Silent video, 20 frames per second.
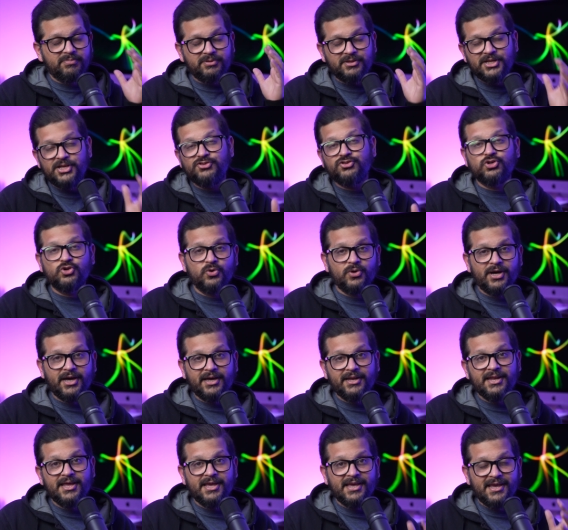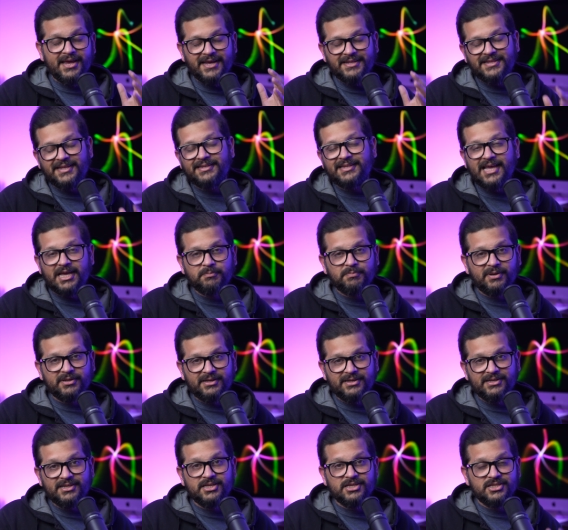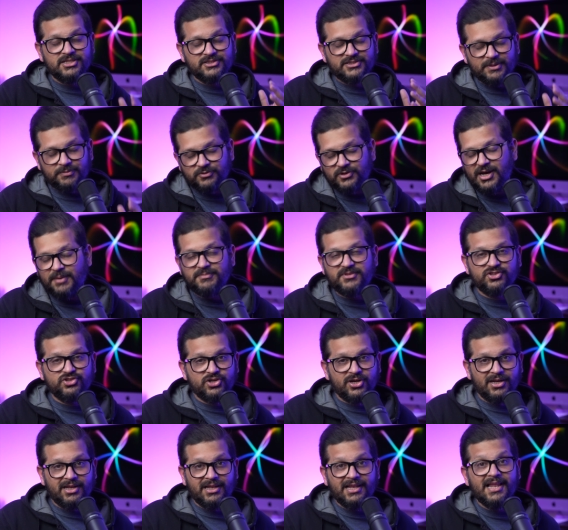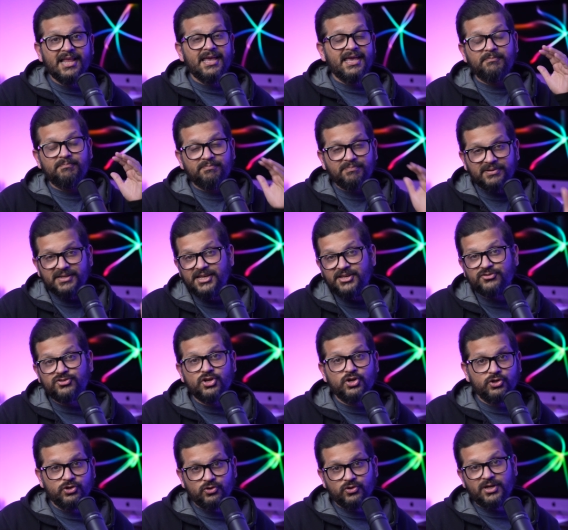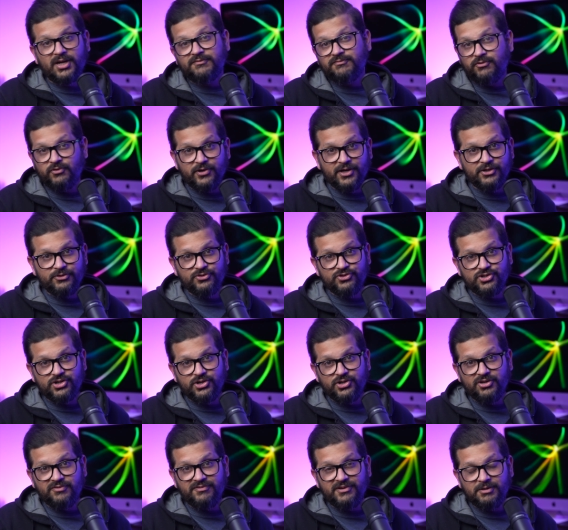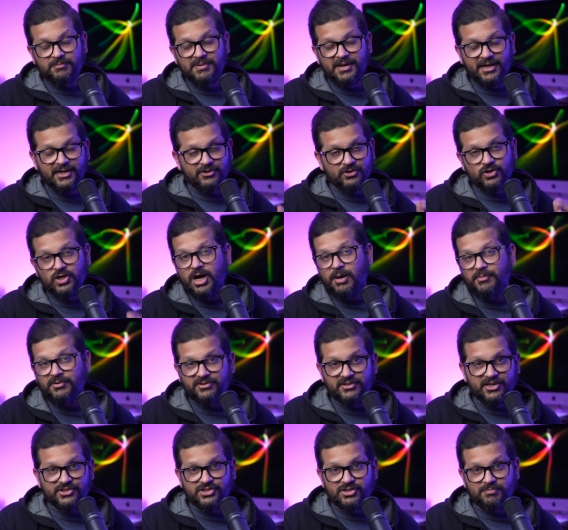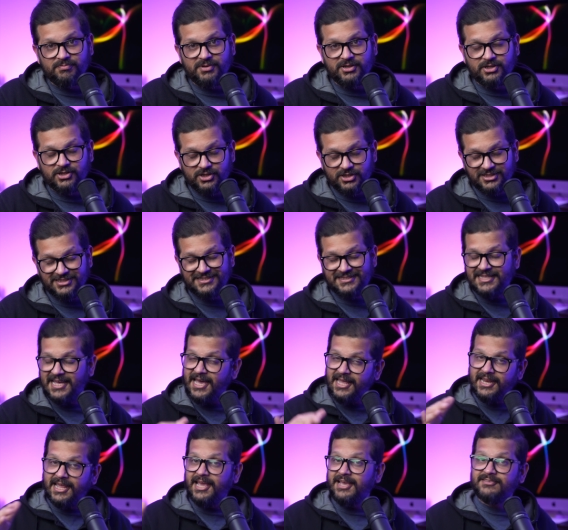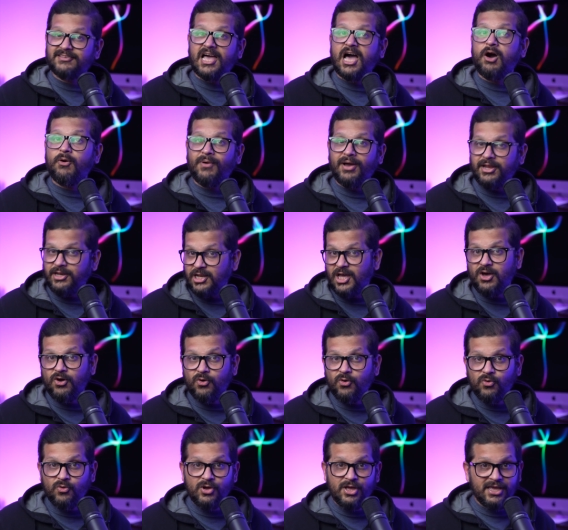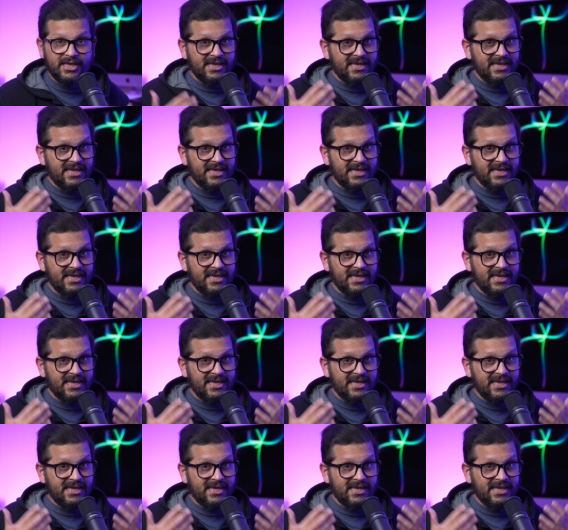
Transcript: please go ahead, hit that like button, subscribe this channel, and please do not forget to share your feedback in the comment section, because that is how I know